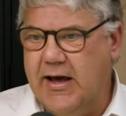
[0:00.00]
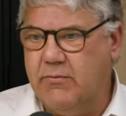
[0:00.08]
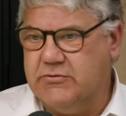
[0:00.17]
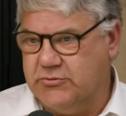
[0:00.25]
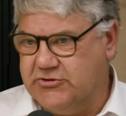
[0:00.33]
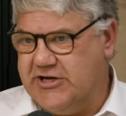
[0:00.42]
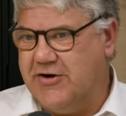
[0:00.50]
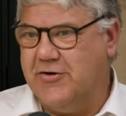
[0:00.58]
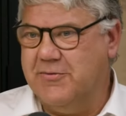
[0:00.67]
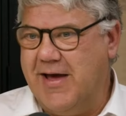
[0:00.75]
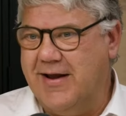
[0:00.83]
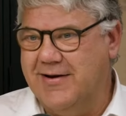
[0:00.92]
which we'll chat
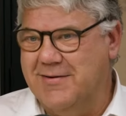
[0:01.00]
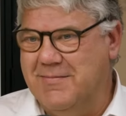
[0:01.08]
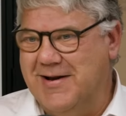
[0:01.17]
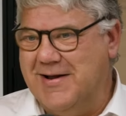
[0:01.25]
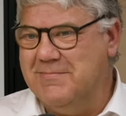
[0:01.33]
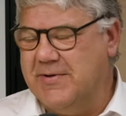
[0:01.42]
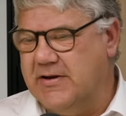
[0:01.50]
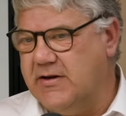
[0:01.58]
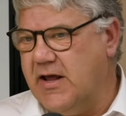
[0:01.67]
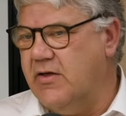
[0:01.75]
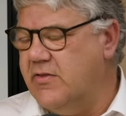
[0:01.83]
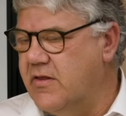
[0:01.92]
on about in a minute, but
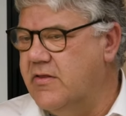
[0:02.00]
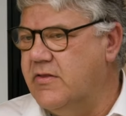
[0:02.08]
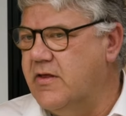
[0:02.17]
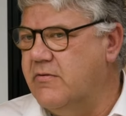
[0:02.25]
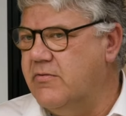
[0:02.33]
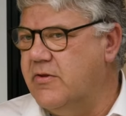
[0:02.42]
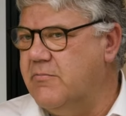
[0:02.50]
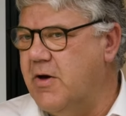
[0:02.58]
the